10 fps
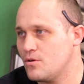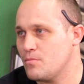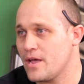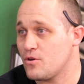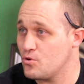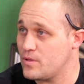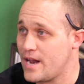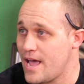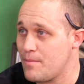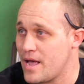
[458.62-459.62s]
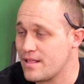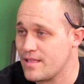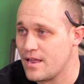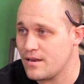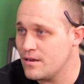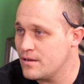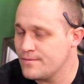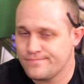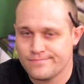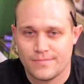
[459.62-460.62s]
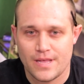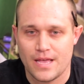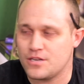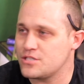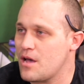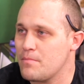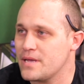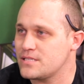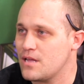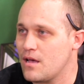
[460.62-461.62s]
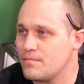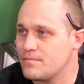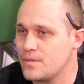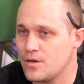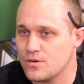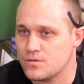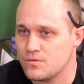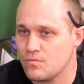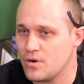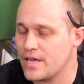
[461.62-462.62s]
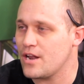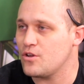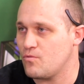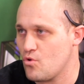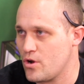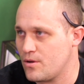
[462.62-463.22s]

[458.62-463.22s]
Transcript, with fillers: know, my crew that I had back then, it just got mixed up. He goes, what can I do for